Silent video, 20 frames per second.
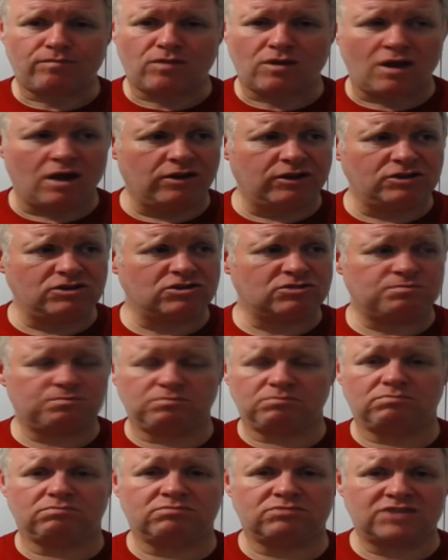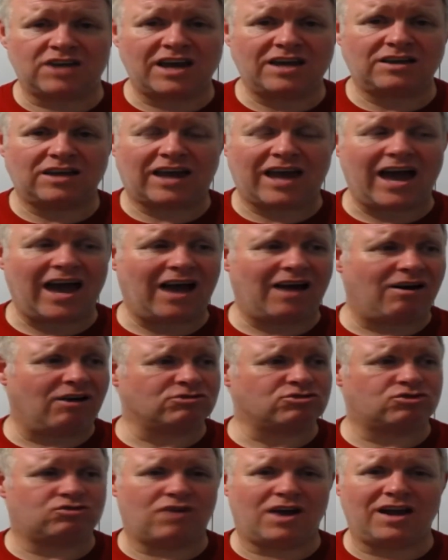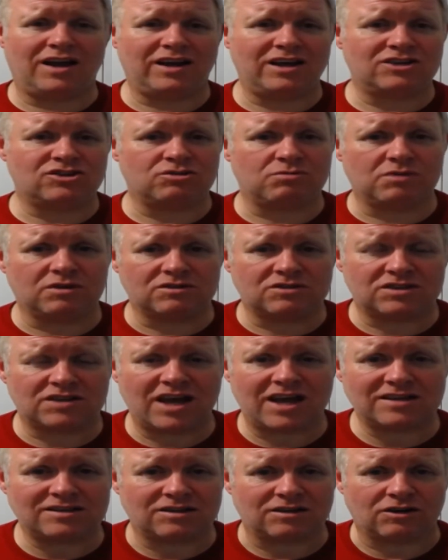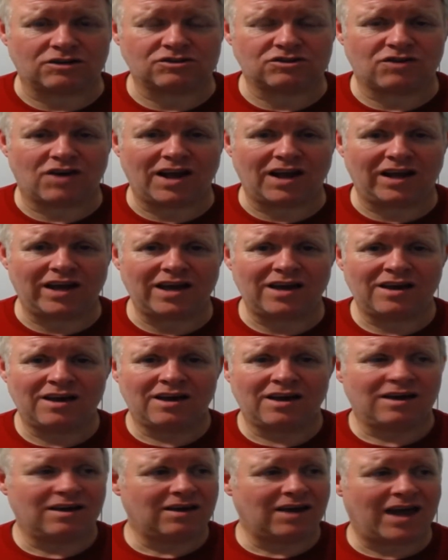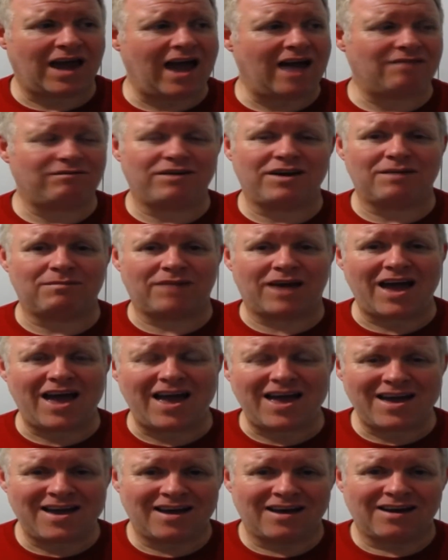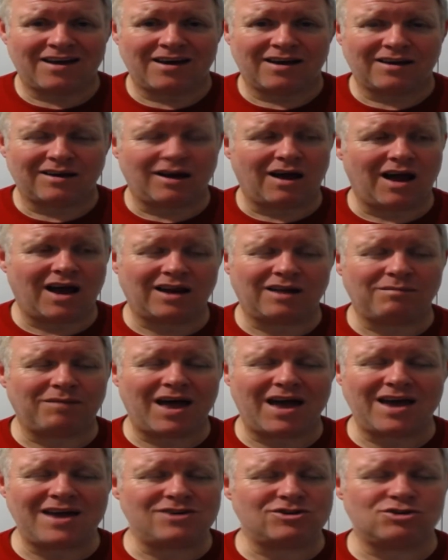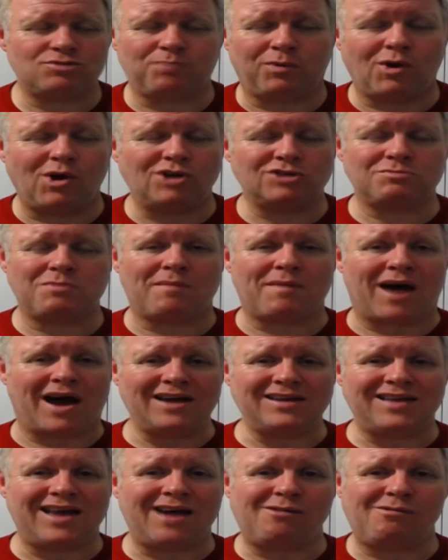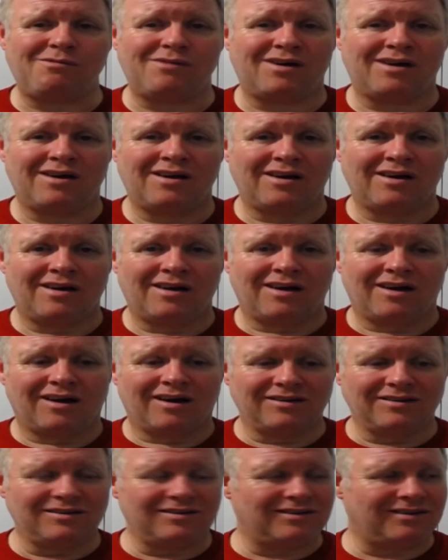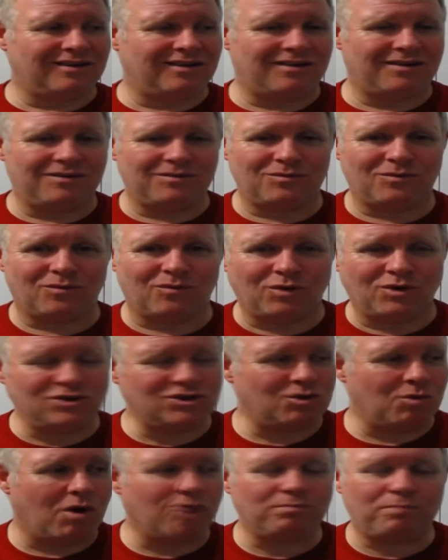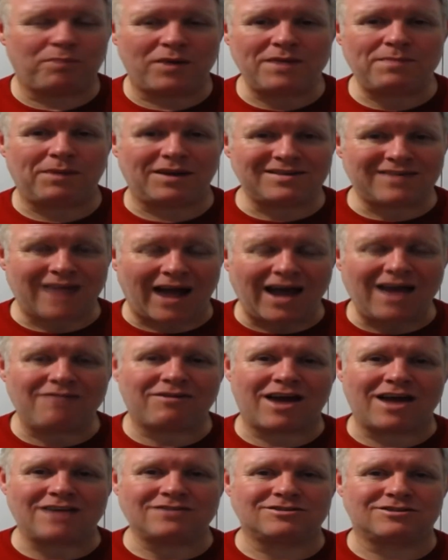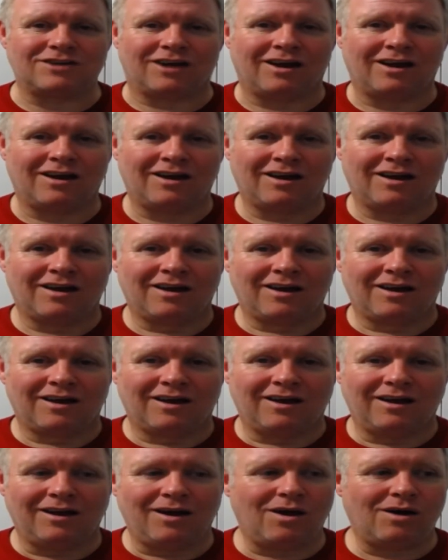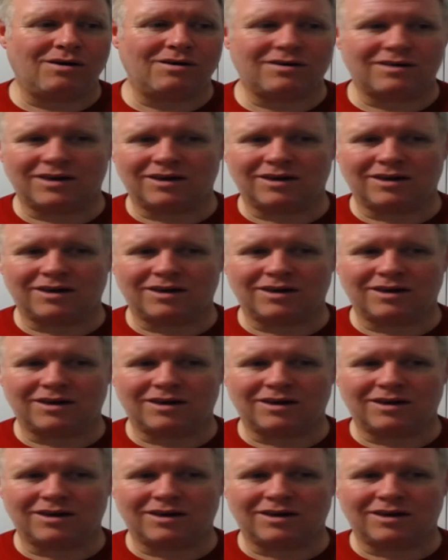and they're just saying you can't. Australia, some of the states in Australia, you can't vape there. You know, and I'm like, it just blows my mind out. What do you want people to die of cancer? You know,